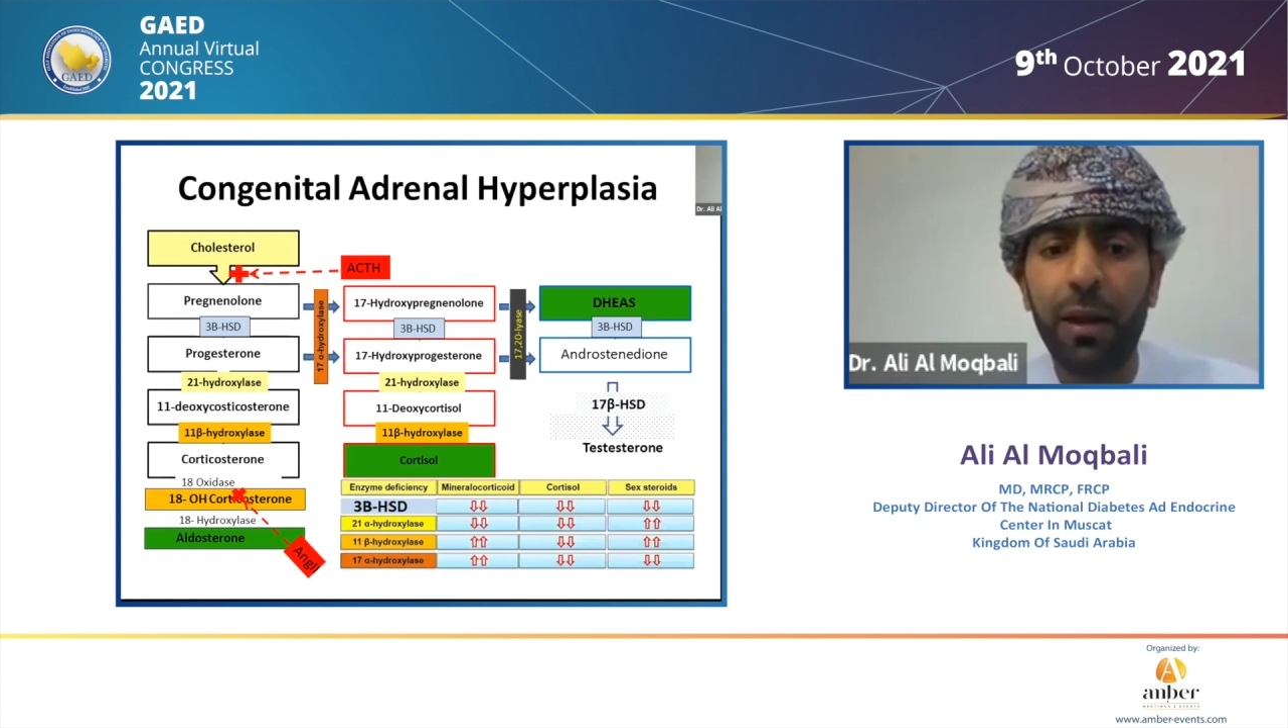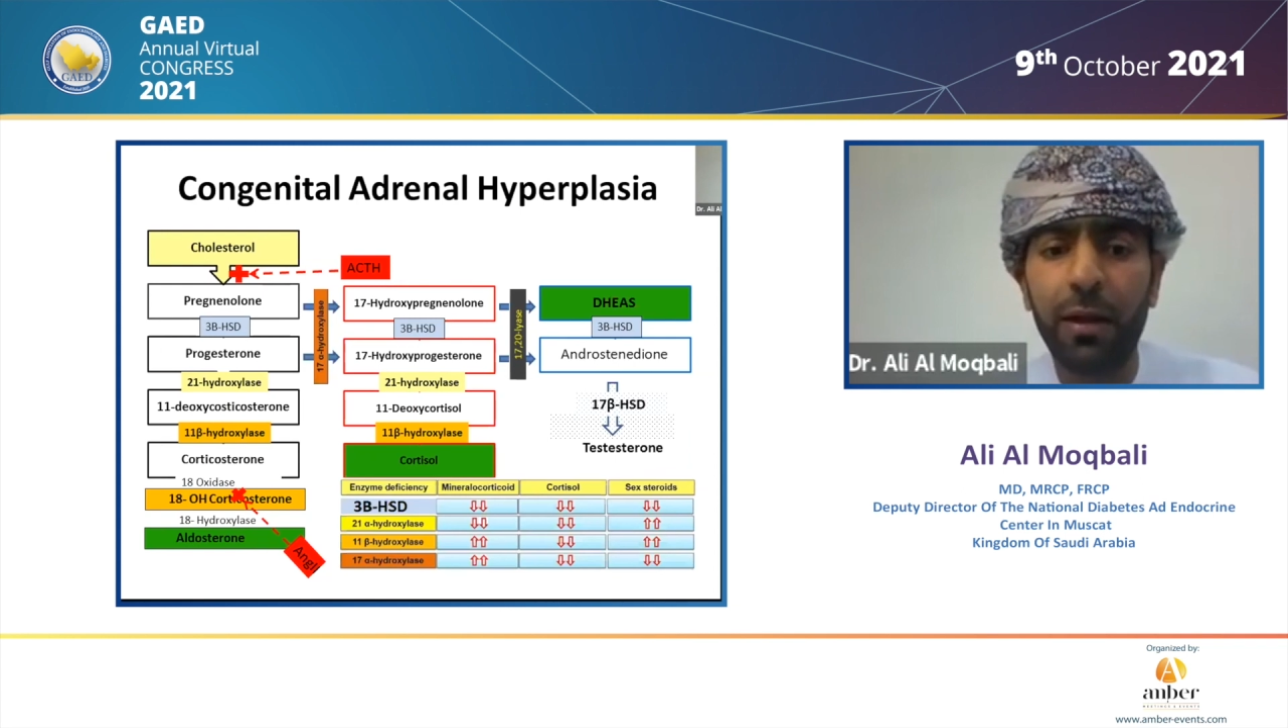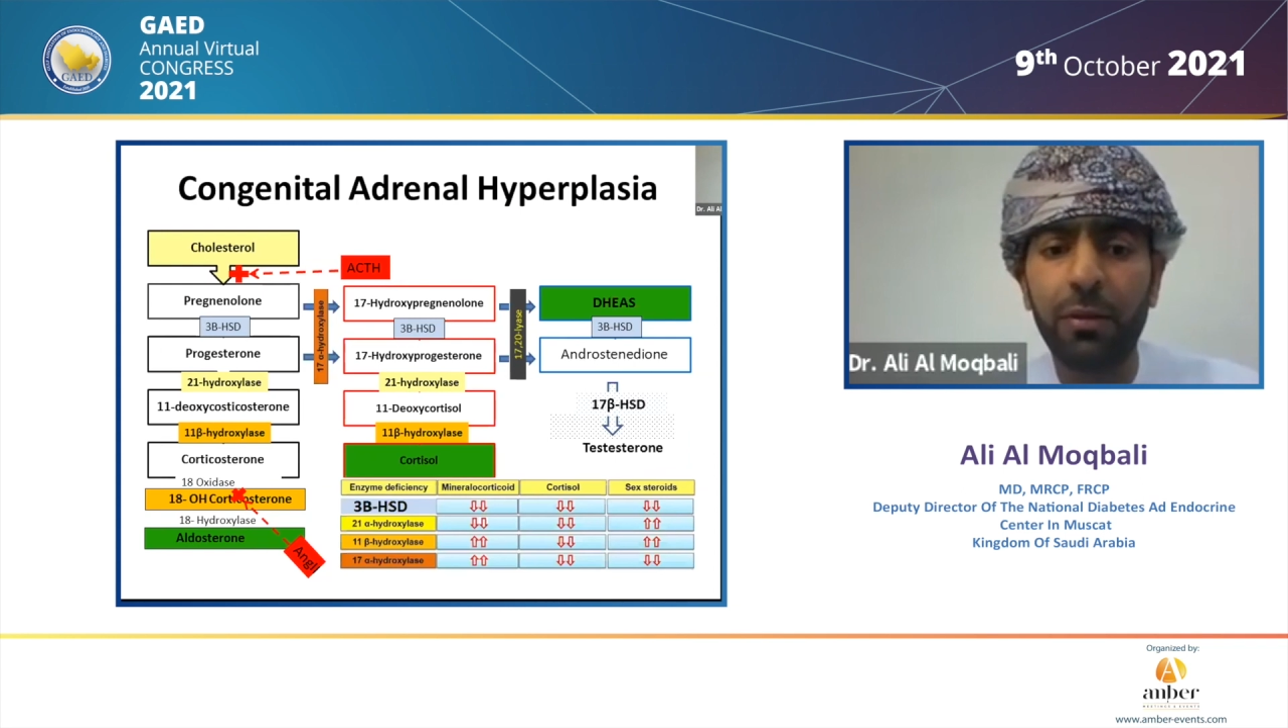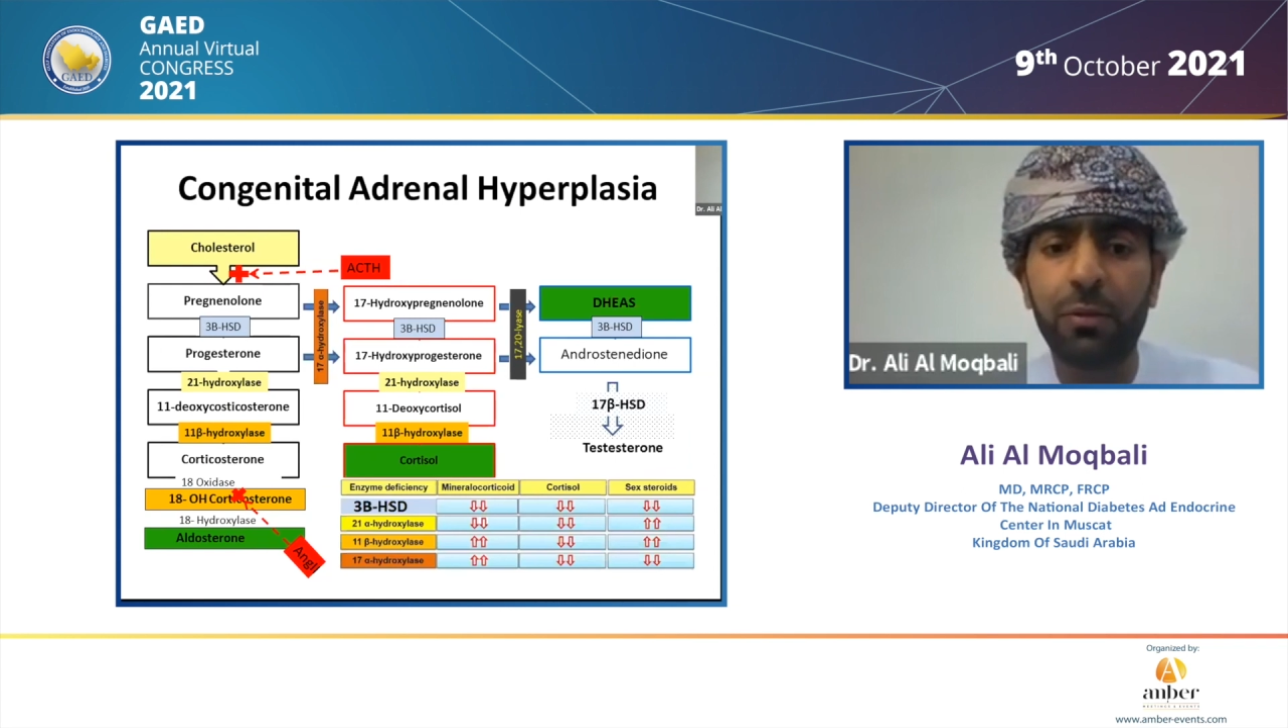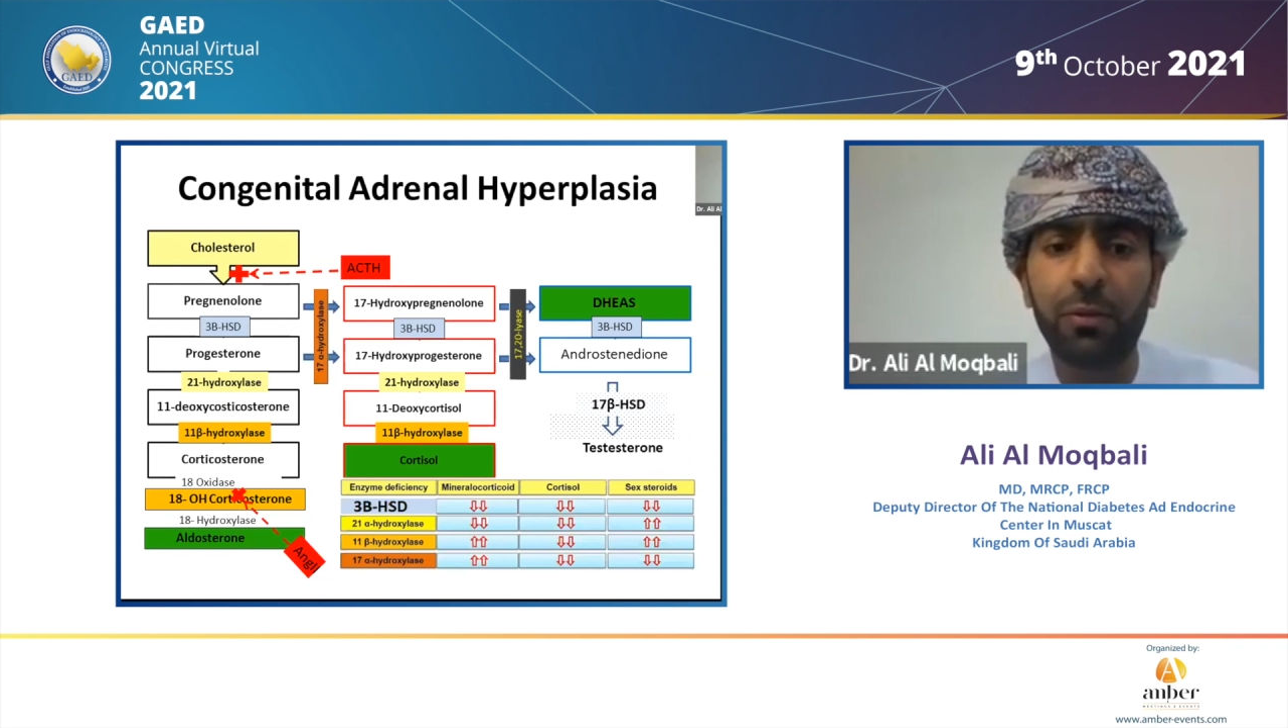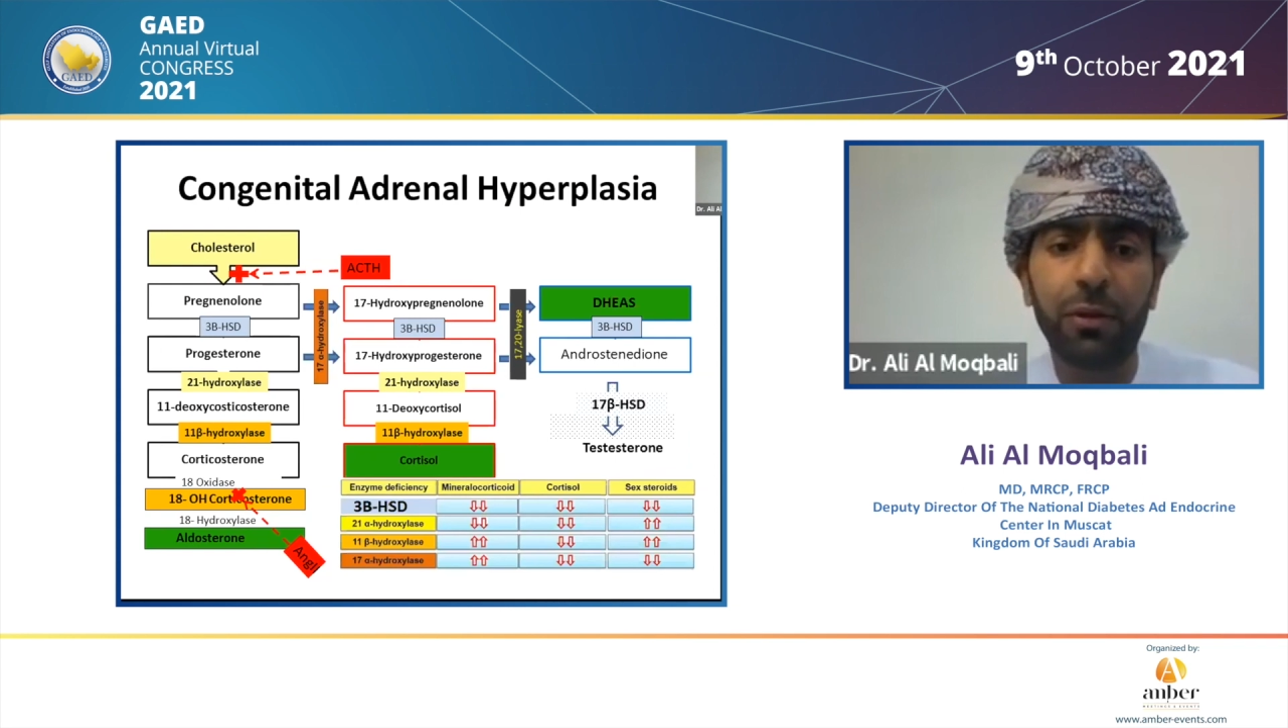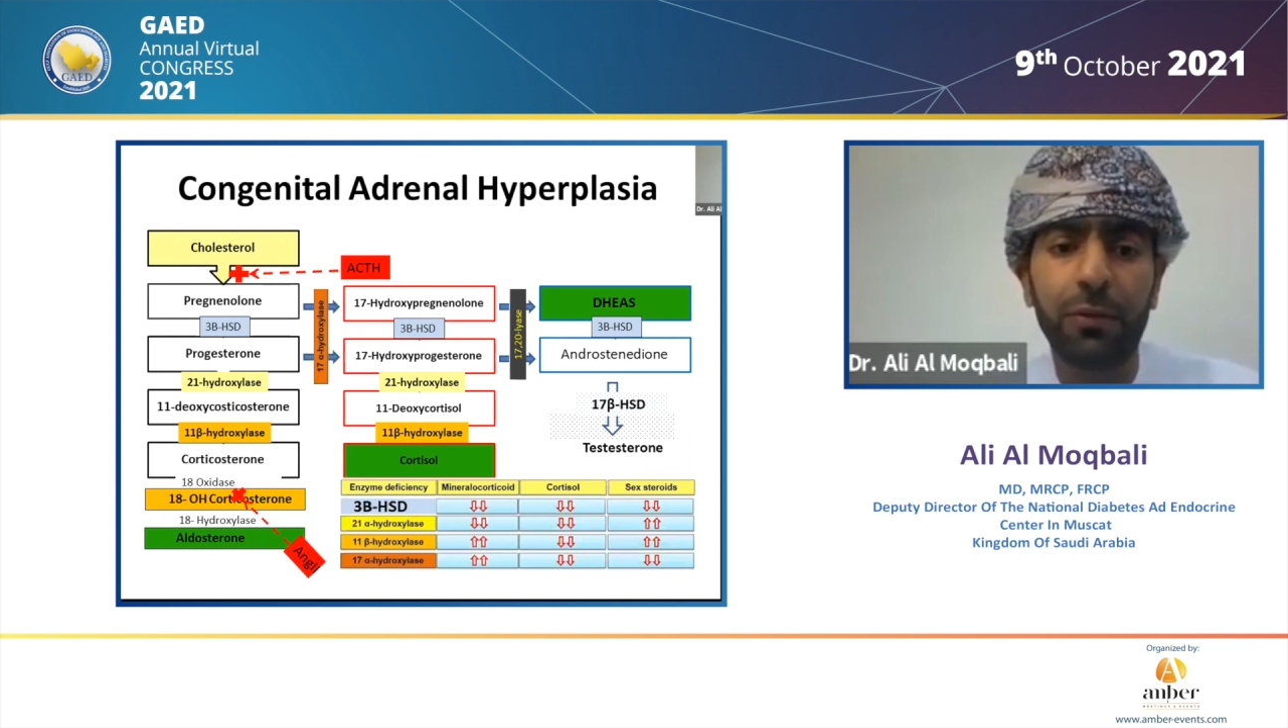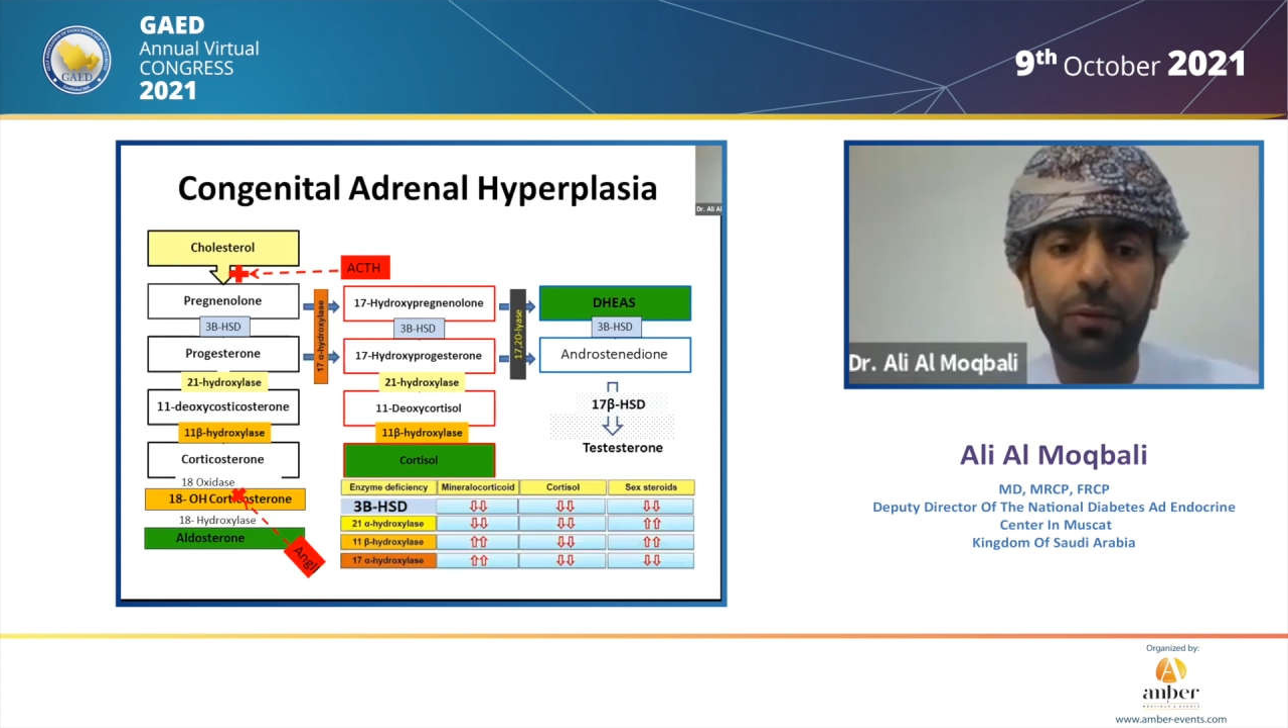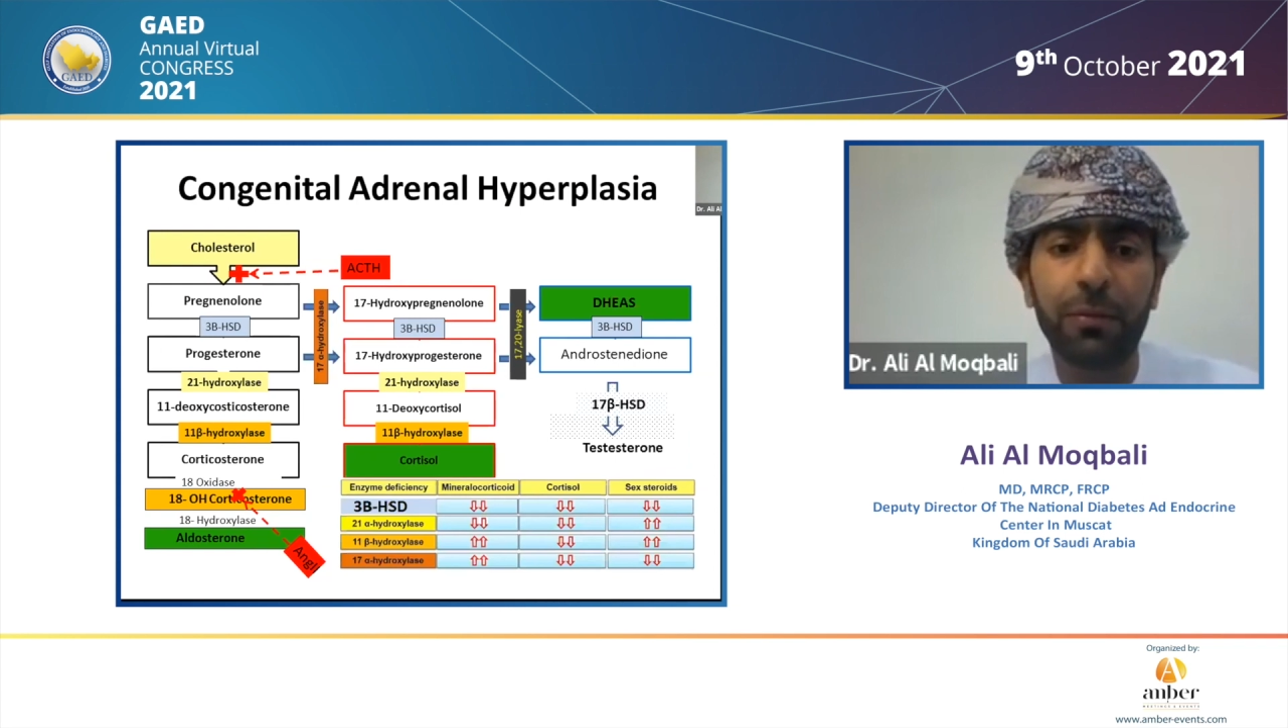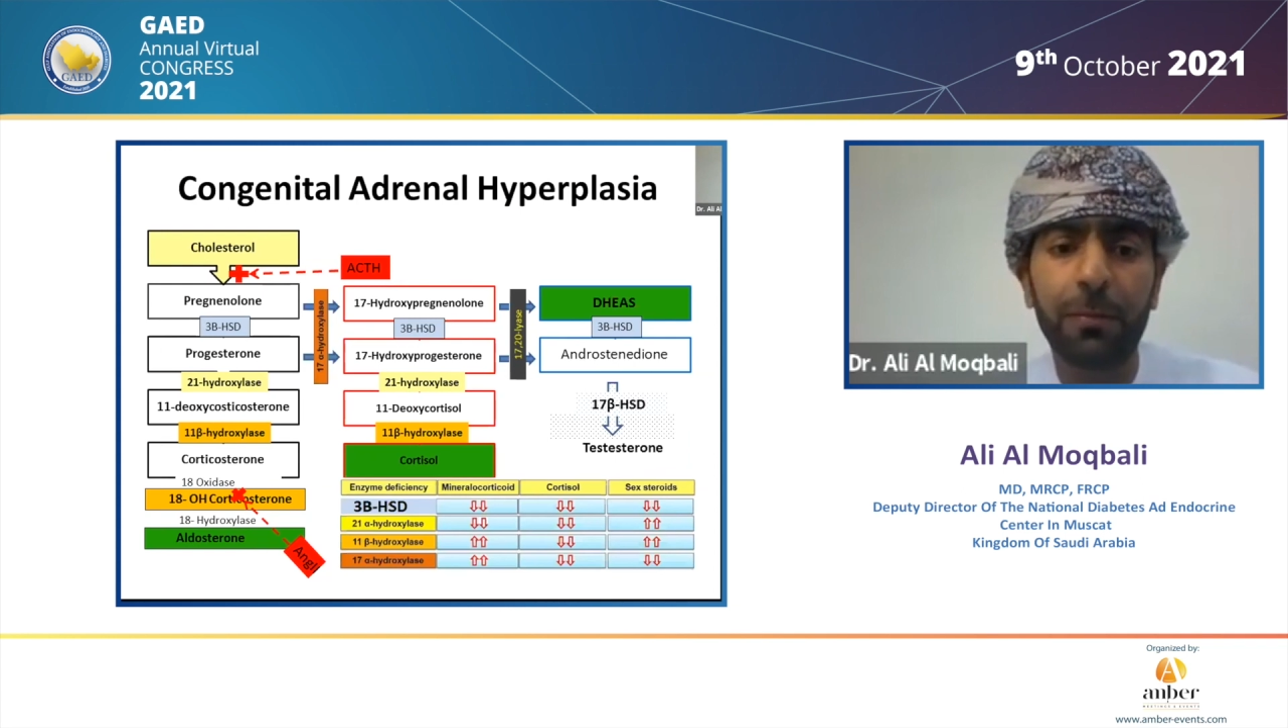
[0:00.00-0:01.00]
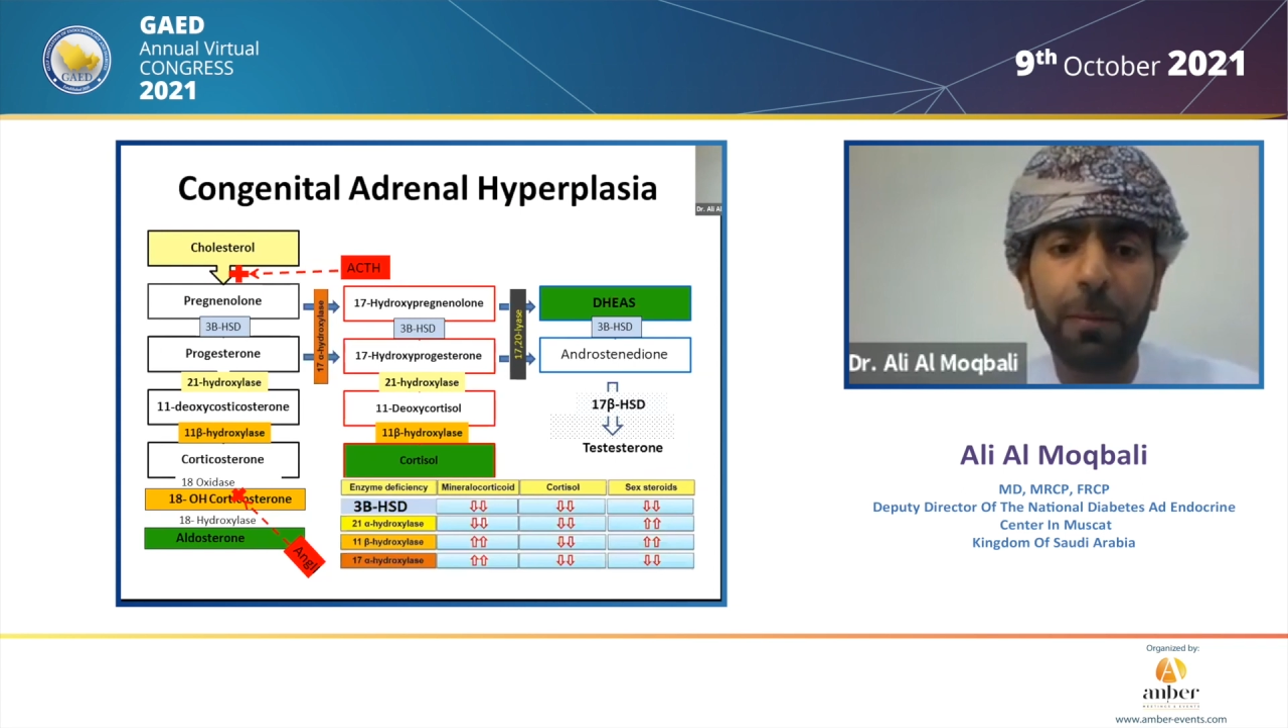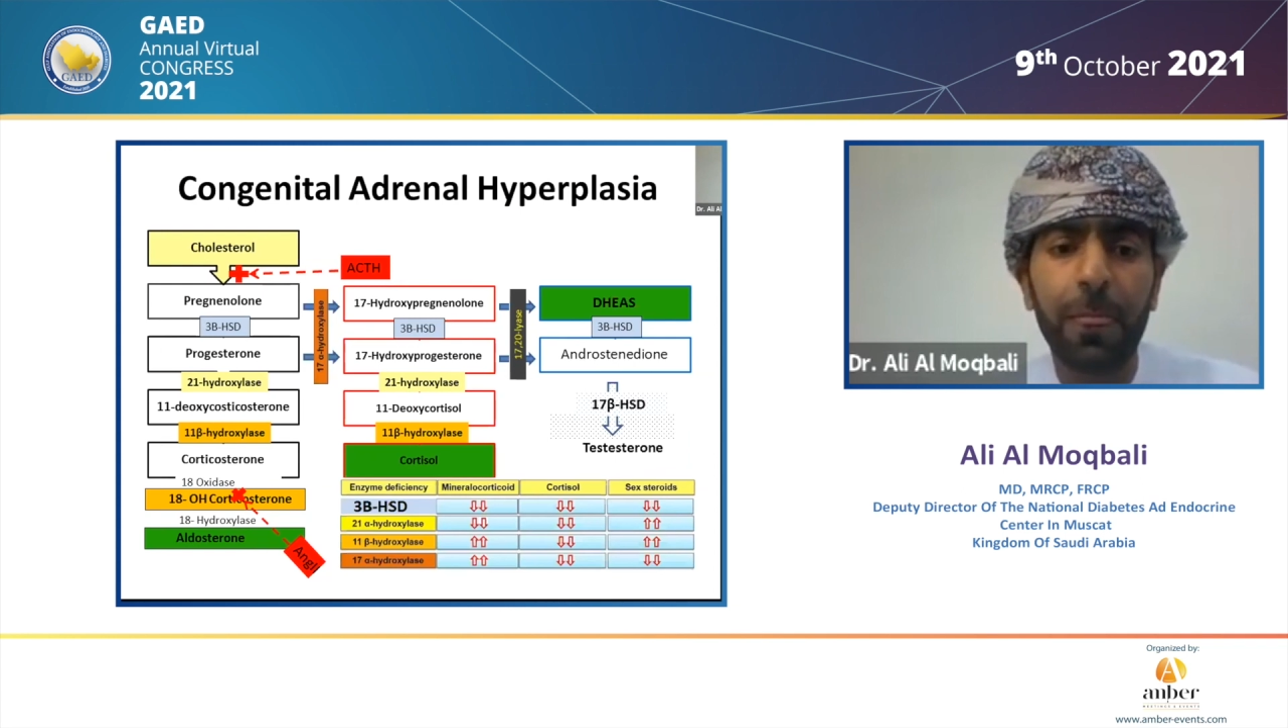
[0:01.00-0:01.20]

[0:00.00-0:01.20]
androgens.